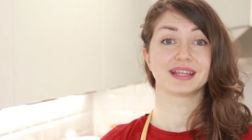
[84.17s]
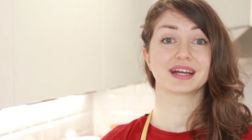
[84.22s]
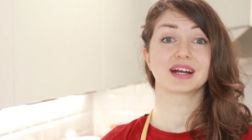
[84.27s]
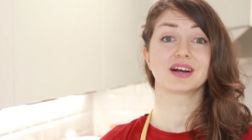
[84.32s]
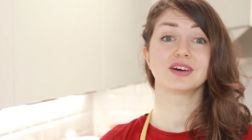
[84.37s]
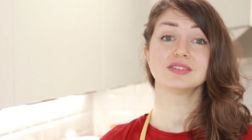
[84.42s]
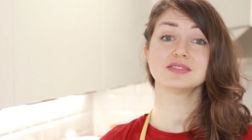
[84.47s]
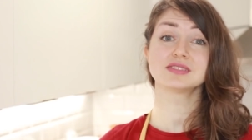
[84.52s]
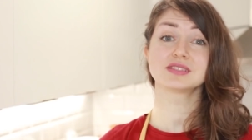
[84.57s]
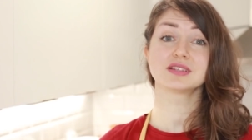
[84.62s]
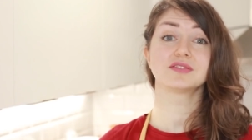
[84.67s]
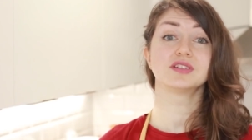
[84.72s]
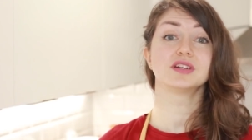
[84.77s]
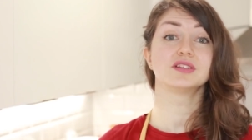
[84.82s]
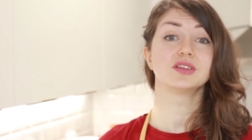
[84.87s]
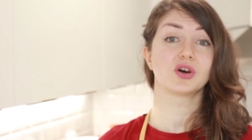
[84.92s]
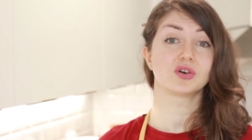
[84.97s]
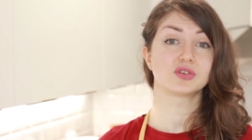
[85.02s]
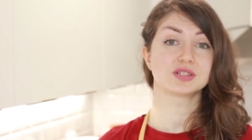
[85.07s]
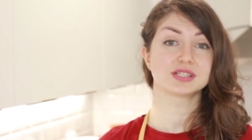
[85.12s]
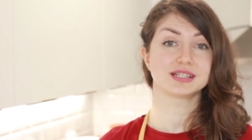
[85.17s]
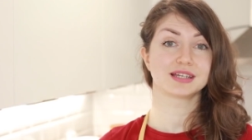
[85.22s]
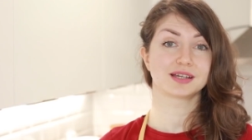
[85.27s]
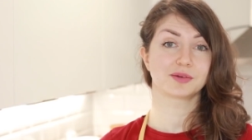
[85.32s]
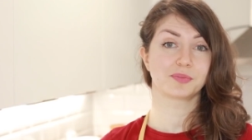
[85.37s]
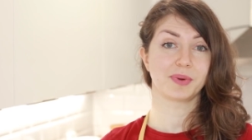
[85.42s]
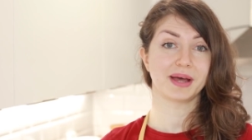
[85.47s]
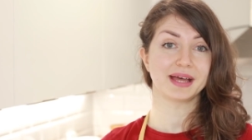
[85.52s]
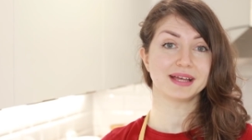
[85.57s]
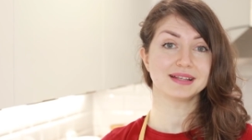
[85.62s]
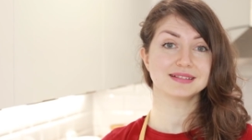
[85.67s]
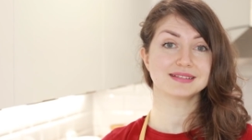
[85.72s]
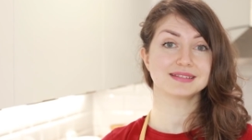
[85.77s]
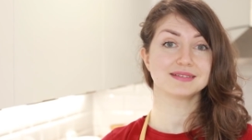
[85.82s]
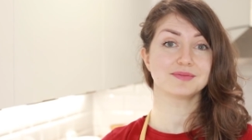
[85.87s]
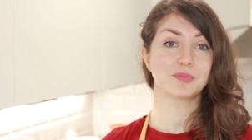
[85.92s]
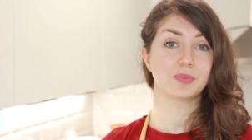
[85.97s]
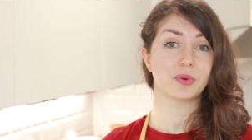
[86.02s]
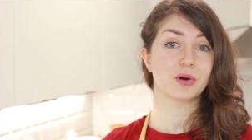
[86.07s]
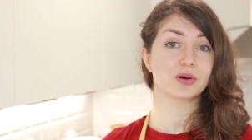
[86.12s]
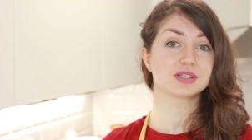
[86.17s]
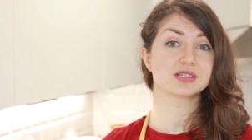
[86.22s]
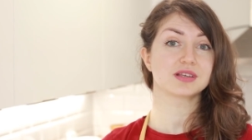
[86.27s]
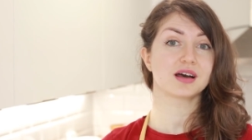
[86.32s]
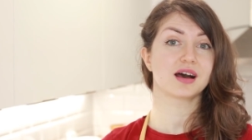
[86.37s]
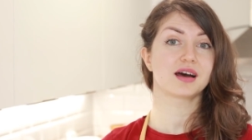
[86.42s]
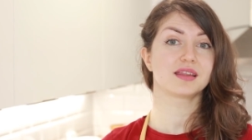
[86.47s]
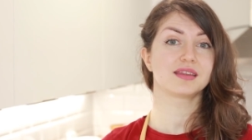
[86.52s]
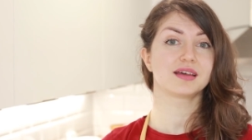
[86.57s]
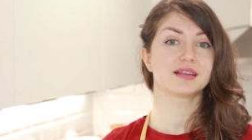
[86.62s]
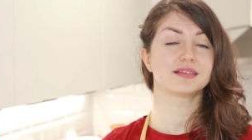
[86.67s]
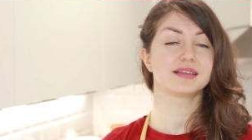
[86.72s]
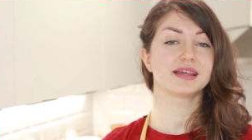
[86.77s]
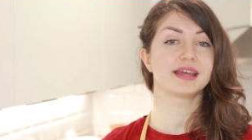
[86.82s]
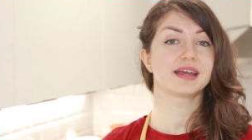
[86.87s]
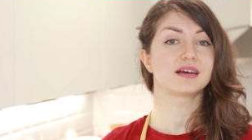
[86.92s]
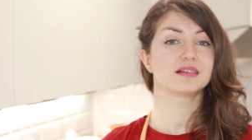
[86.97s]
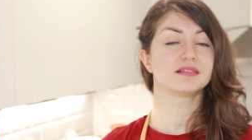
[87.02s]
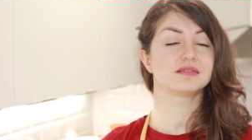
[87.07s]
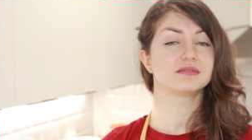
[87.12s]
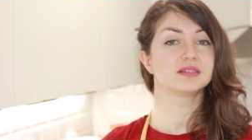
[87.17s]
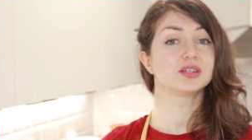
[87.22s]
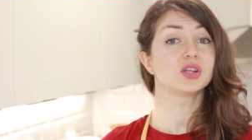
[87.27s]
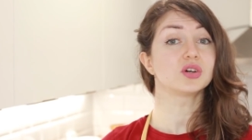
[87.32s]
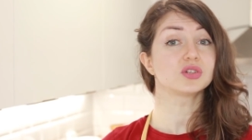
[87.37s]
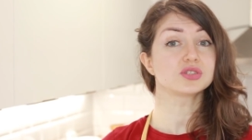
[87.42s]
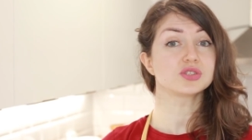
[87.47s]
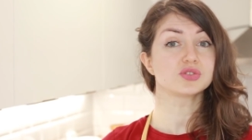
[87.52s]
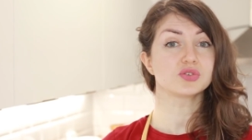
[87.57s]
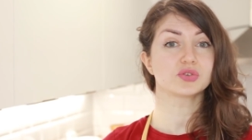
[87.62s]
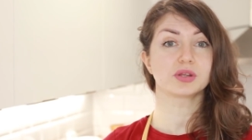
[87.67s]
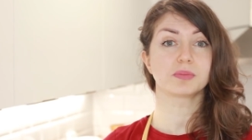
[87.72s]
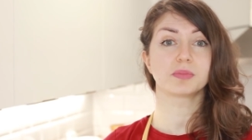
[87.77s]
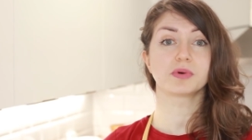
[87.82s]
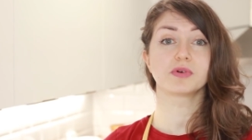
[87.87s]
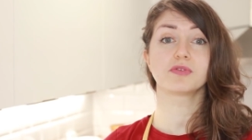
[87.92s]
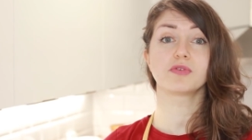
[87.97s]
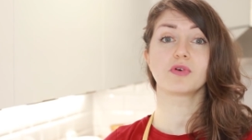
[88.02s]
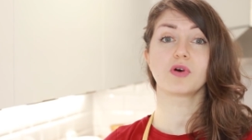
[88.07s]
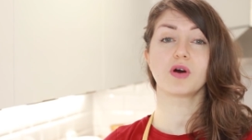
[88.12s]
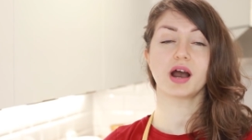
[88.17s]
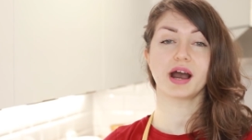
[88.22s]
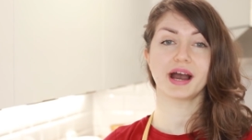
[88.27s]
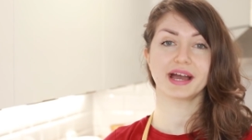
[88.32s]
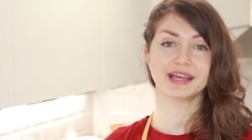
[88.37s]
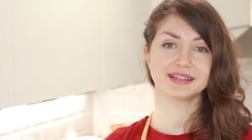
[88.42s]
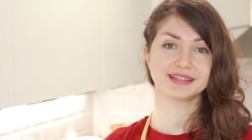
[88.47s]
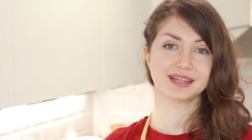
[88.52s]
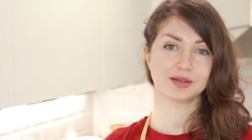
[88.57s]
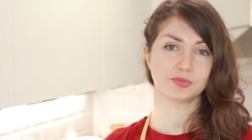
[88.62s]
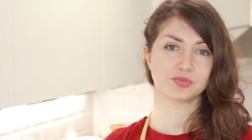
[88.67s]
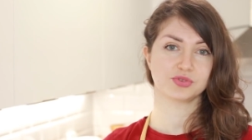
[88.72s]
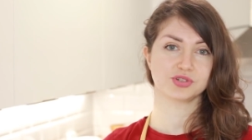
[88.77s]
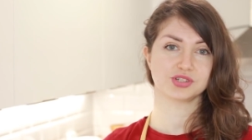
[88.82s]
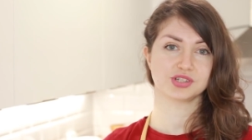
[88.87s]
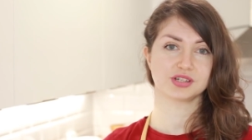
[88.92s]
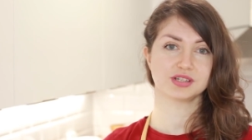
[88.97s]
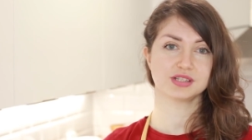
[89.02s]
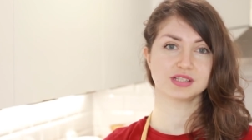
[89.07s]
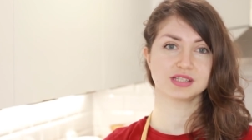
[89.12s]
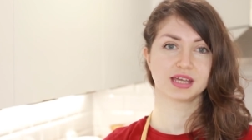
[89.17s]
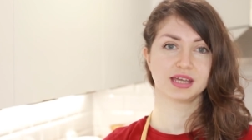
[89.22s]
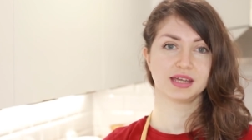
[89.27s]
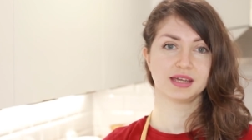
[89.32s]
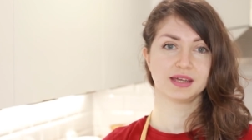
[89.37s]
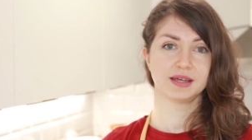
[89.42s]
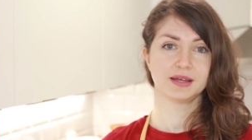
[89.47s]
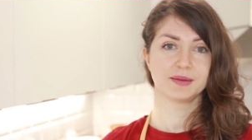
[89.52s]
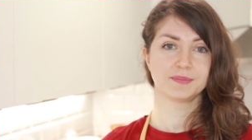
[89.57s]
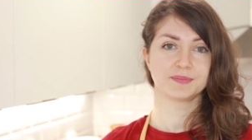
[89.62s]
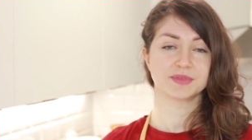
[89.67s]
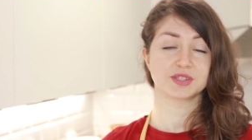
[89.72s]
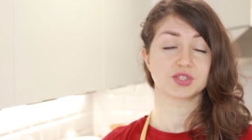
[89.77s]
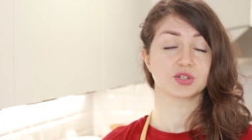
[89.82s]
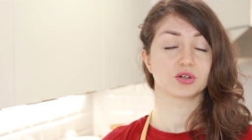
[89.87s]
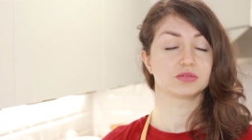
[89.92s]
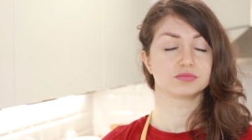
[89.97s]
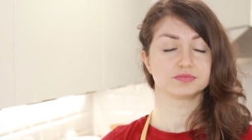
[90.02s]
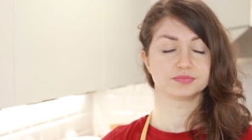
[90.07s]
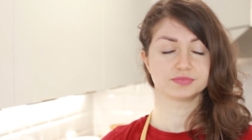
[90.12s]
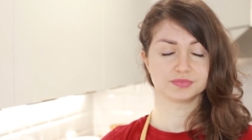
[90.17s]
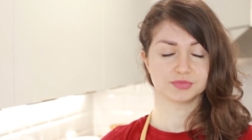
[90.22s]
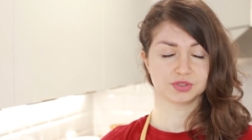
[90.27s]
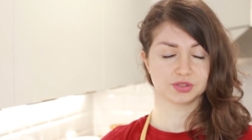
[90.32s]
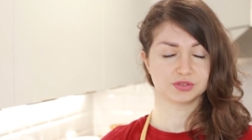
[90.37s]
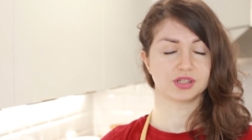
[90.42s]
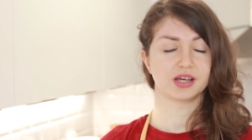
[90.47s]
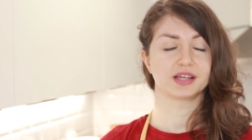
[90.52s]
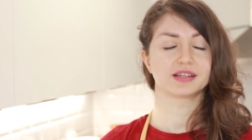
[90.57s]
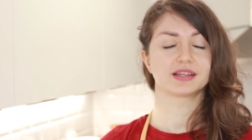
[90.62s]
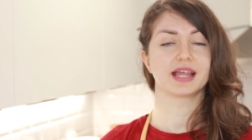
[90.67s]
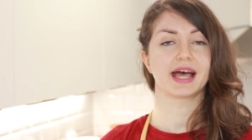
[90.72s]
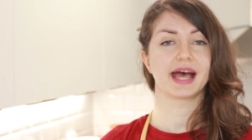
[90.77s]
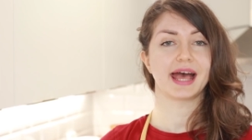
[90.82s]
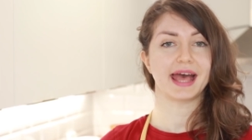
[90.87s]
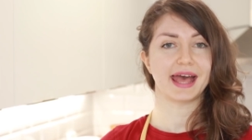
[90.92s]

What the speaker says: The cons of the non-stick pans and pots are that they are not suitable for high temperatures, so do not